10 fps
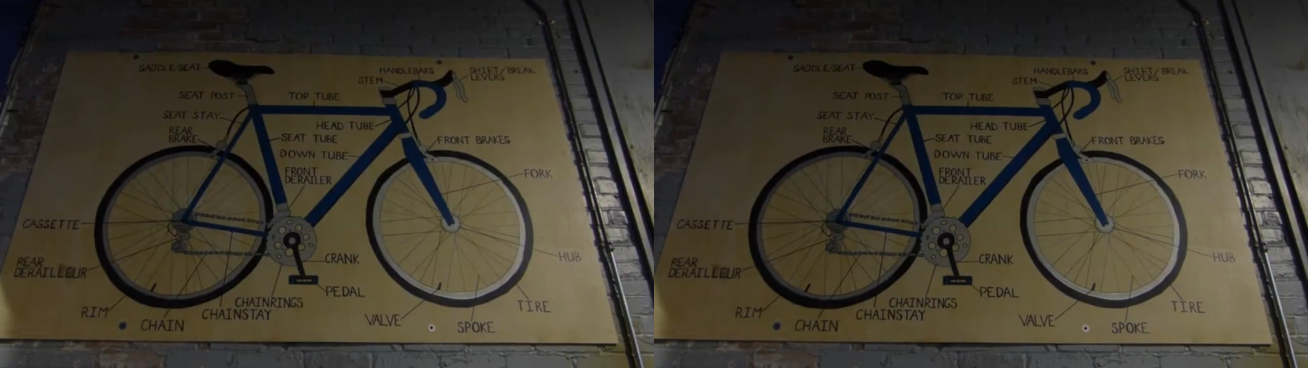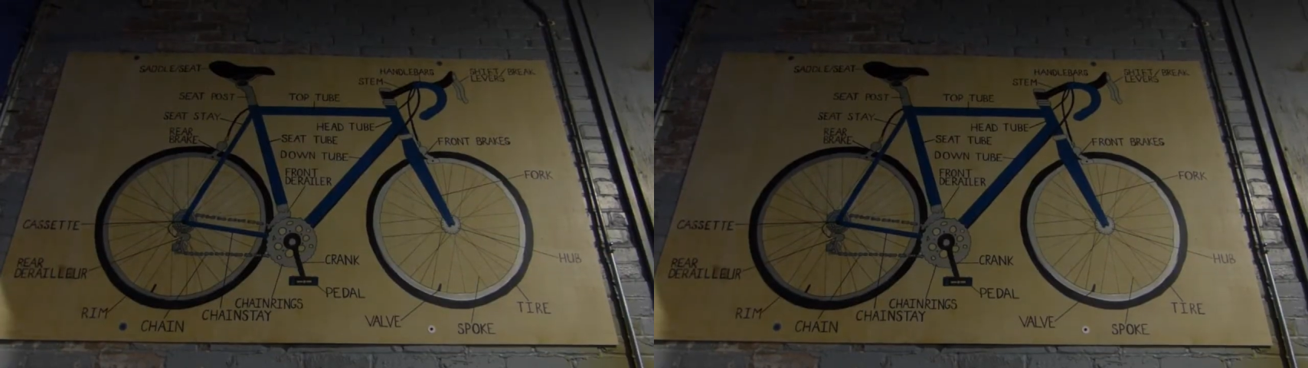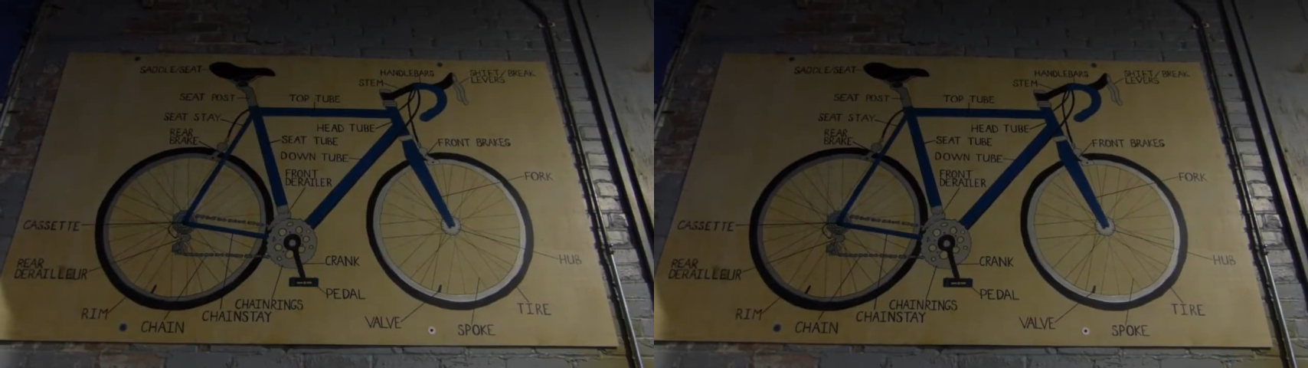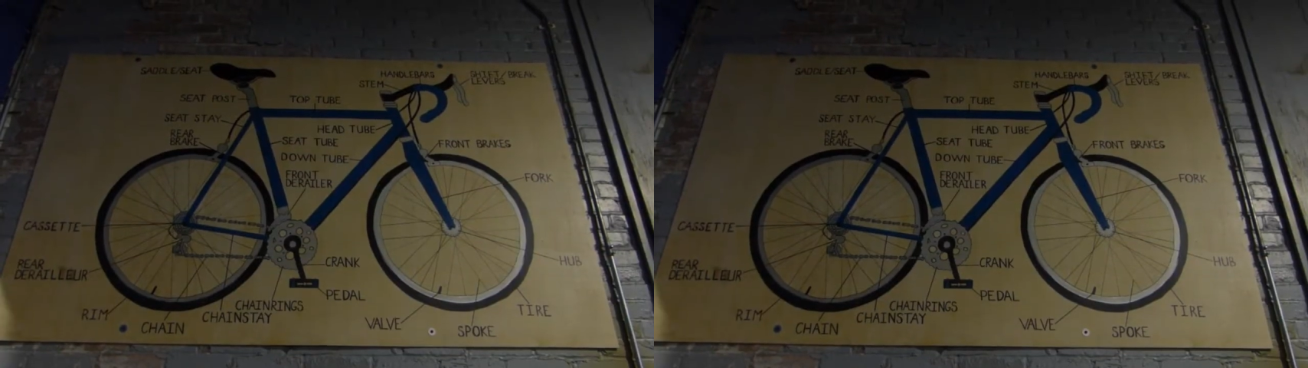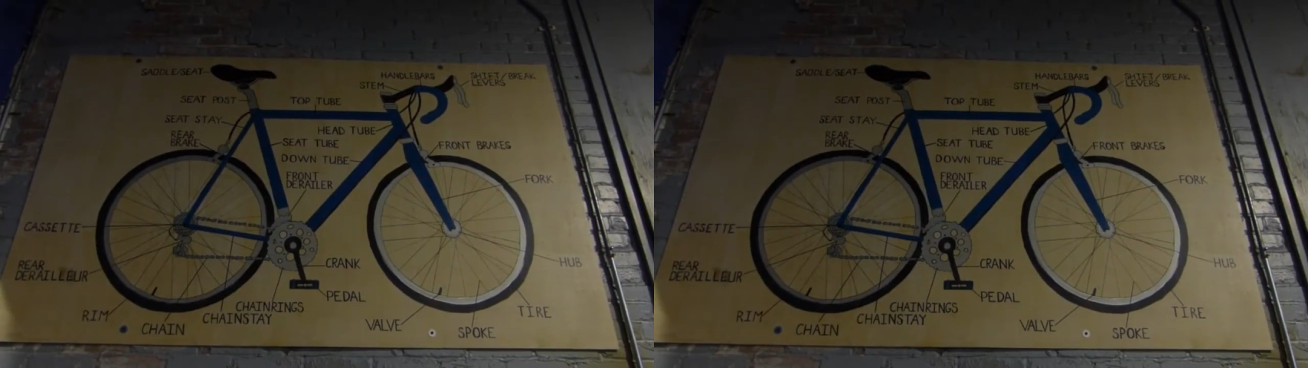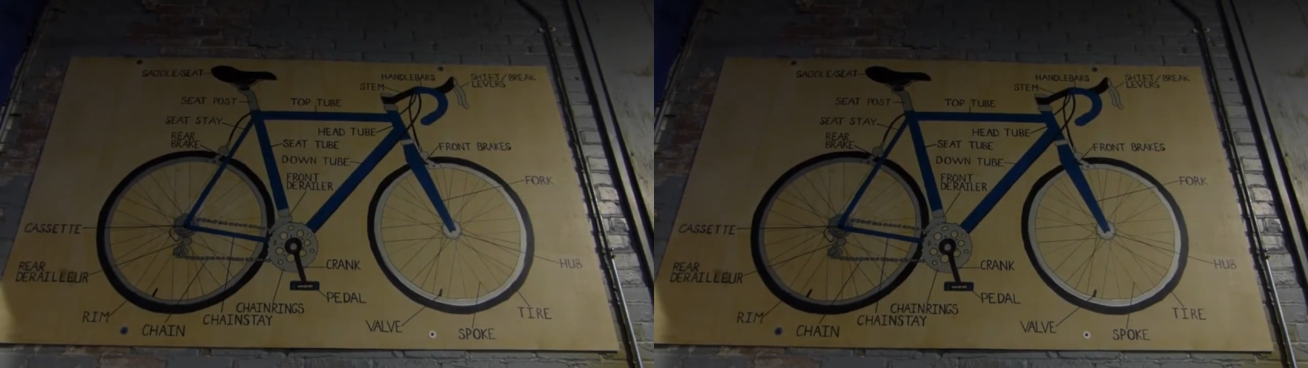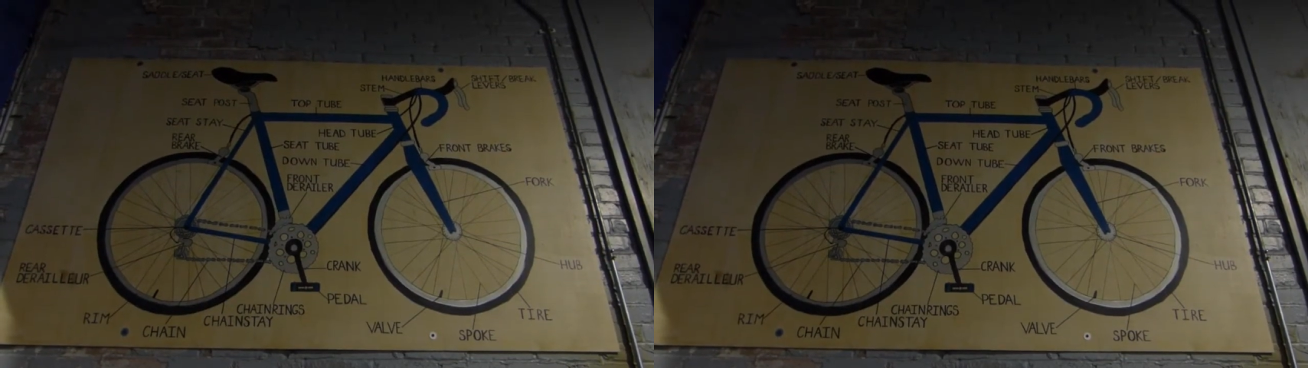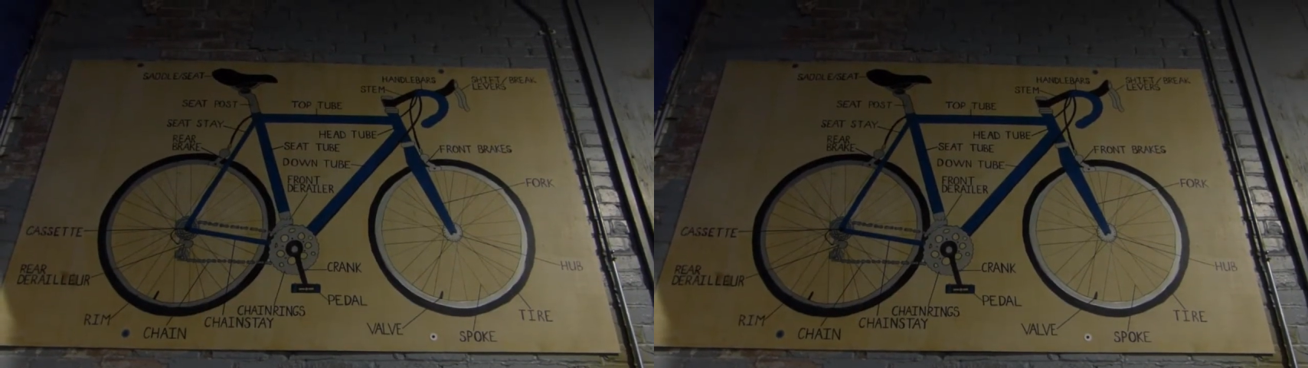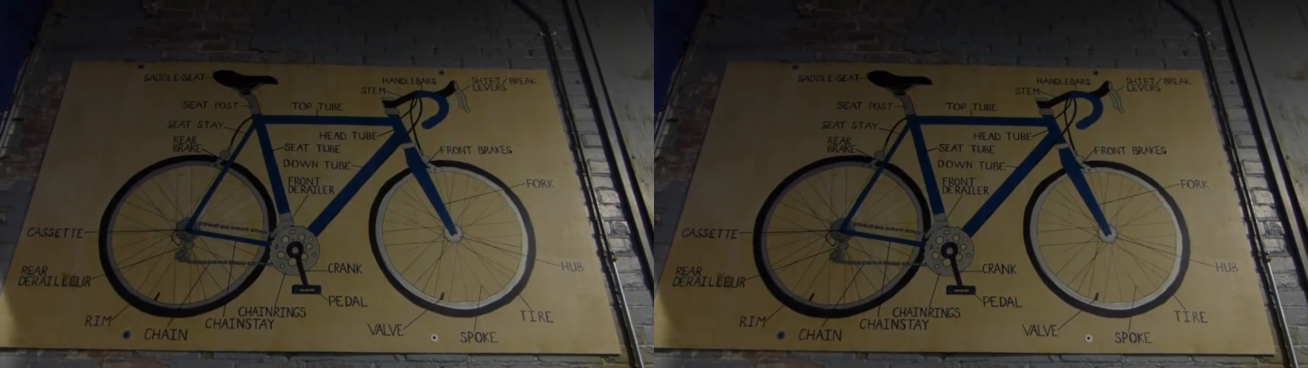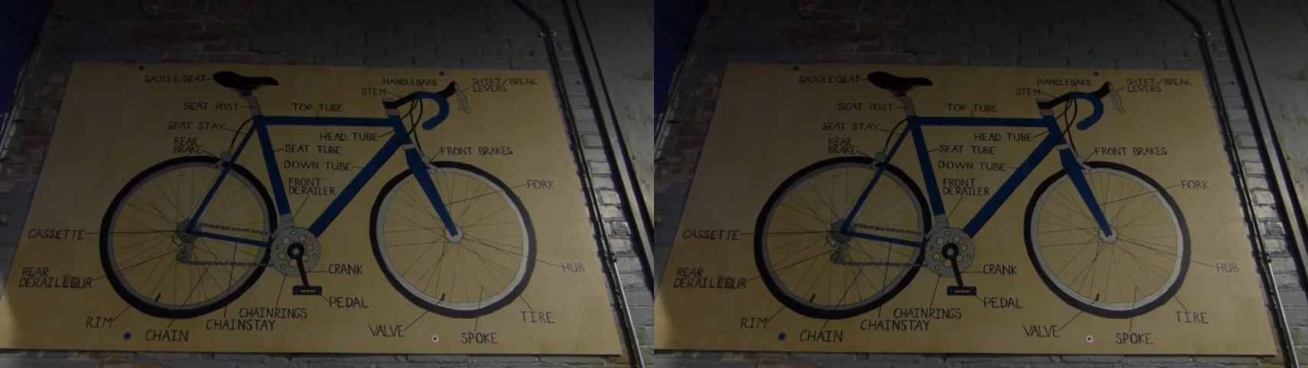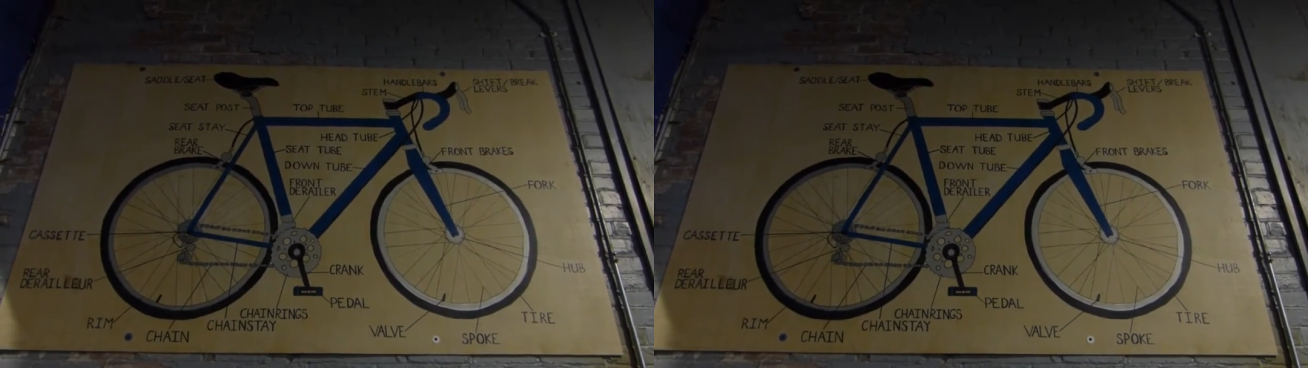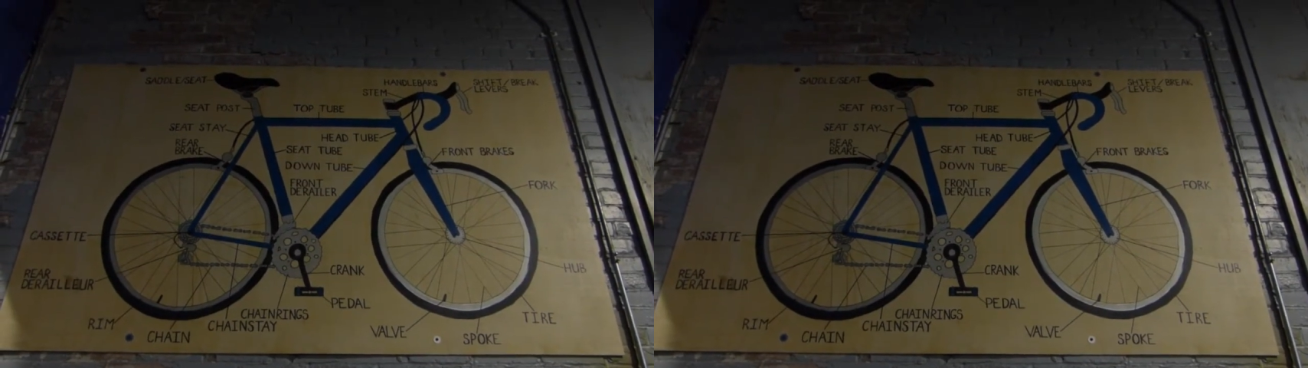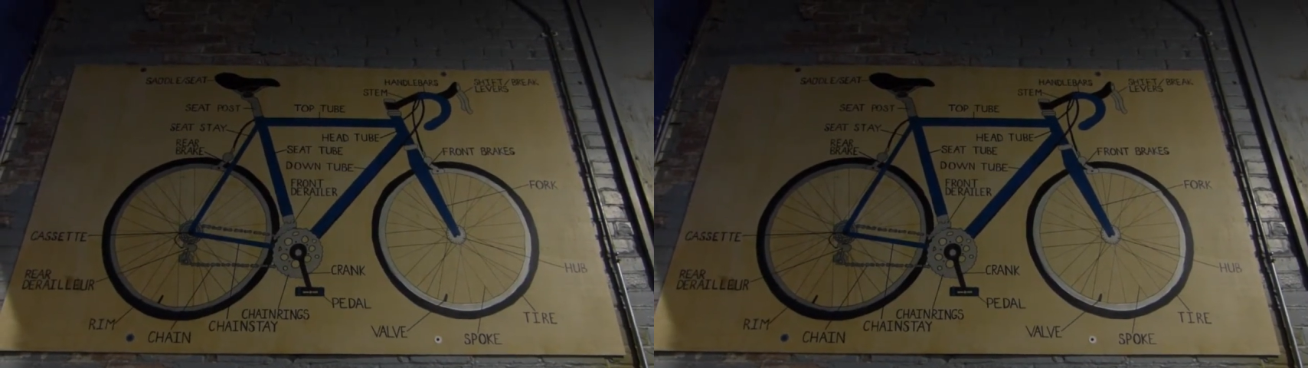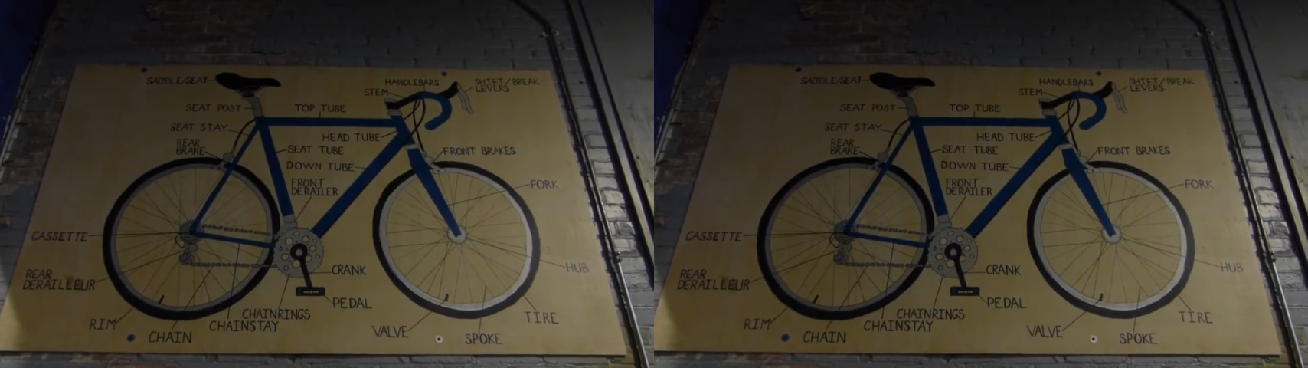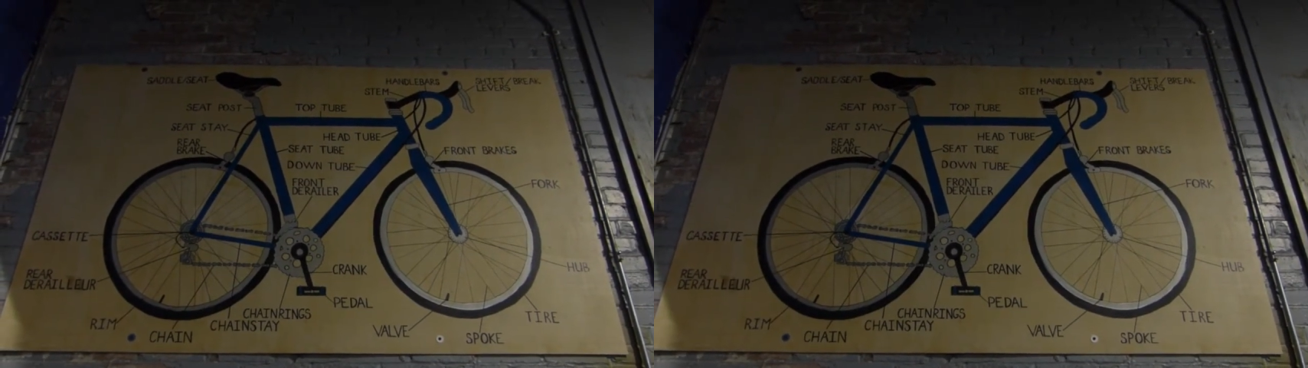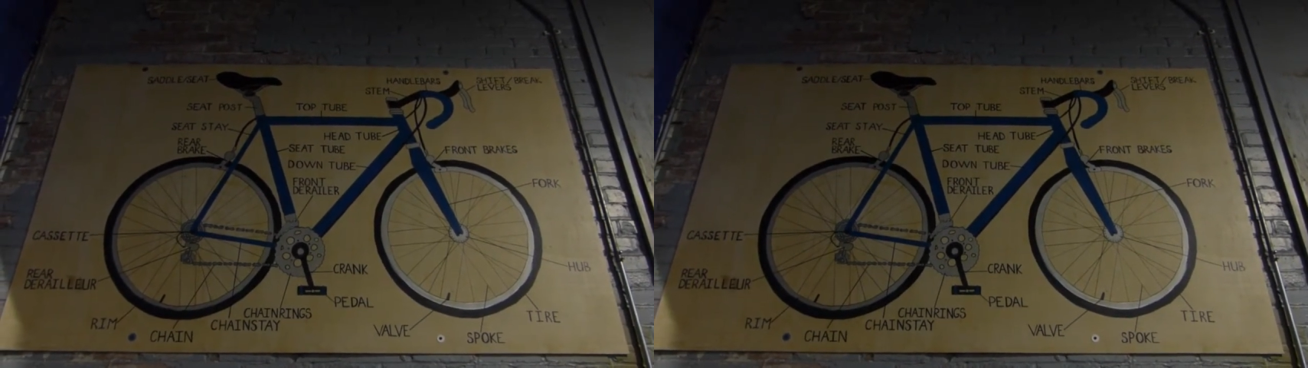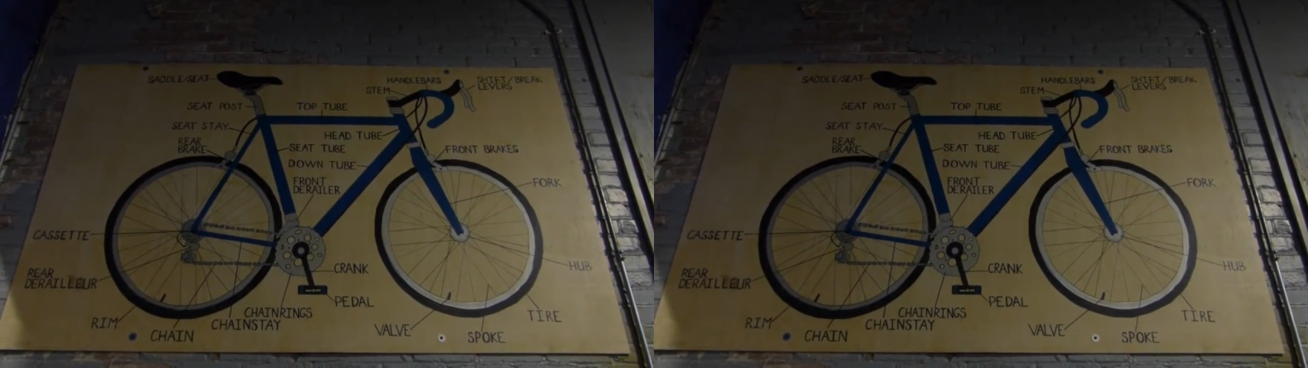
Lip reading: [unreadable: no face in view]